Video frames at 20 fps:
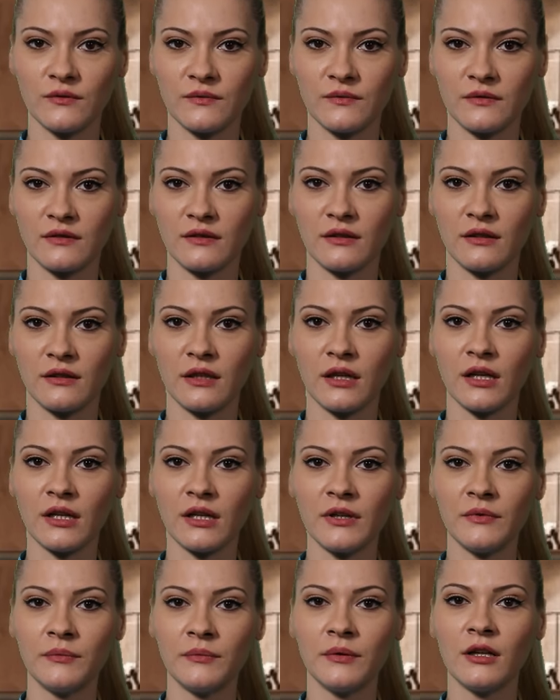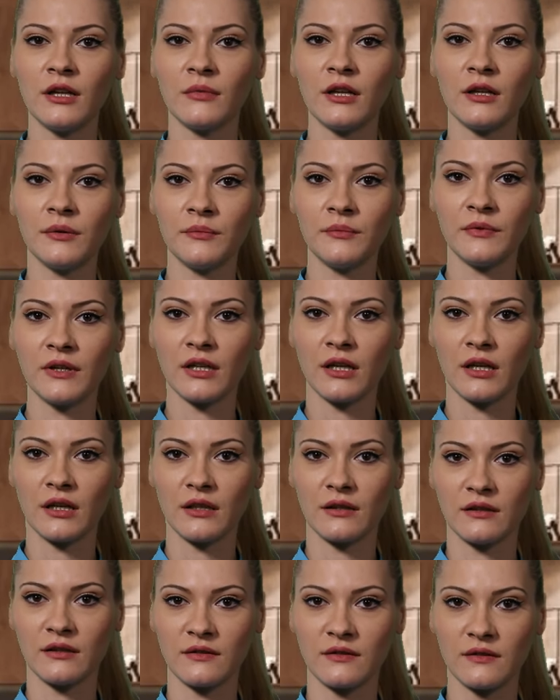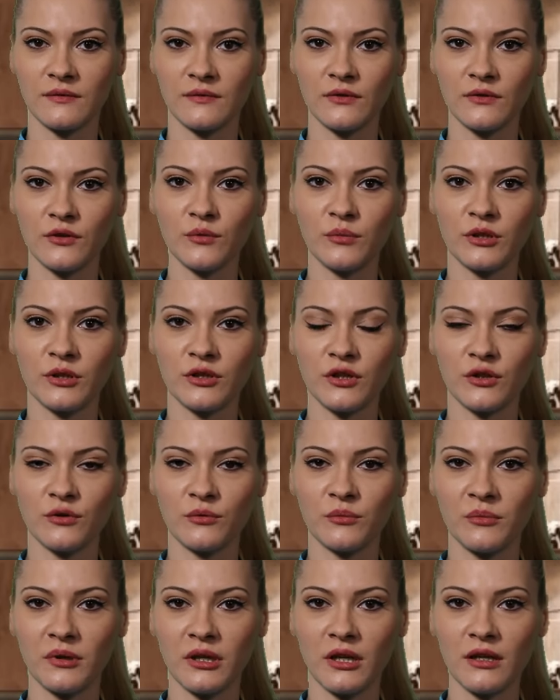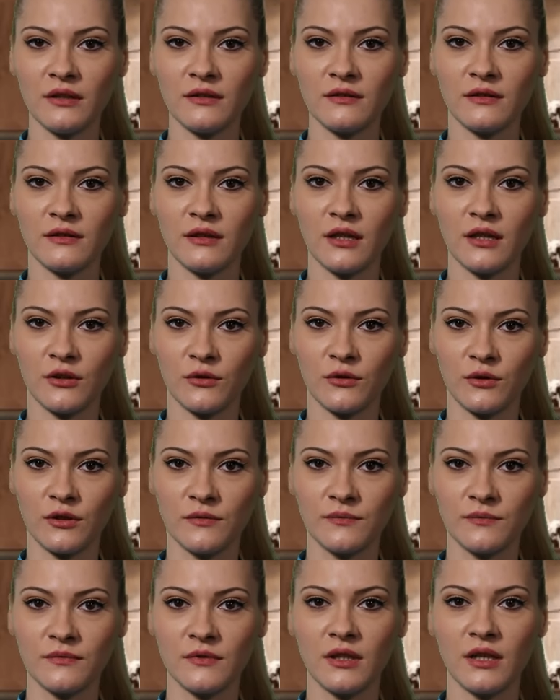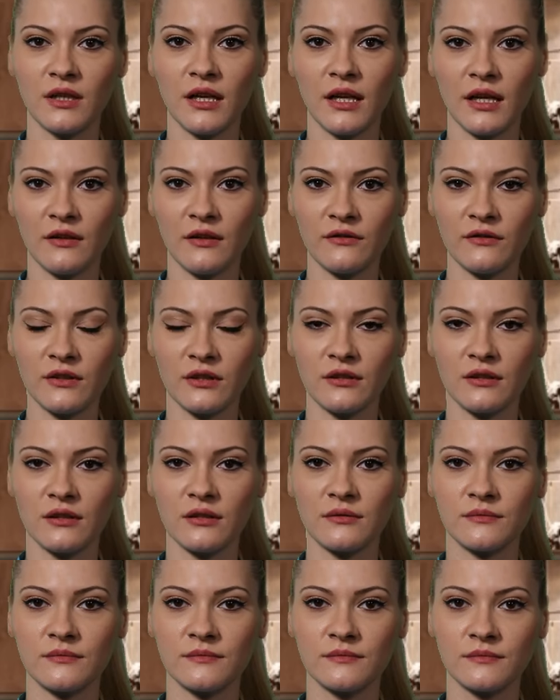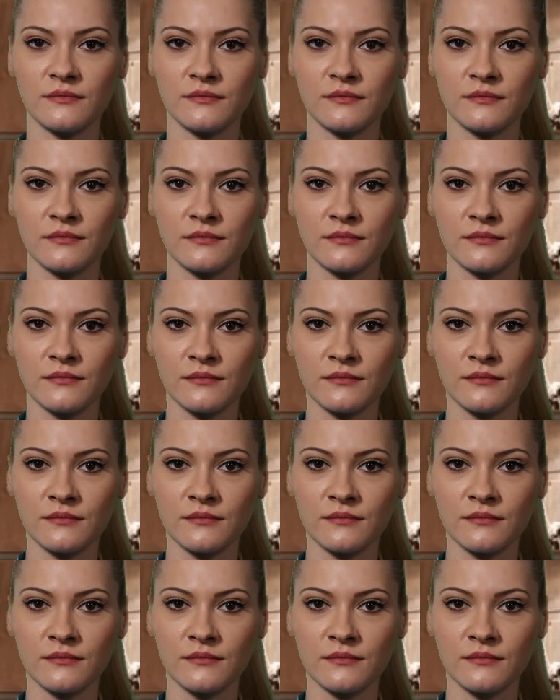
until he comes up with a plan on how to ensure that he satisfies his tutor at all times.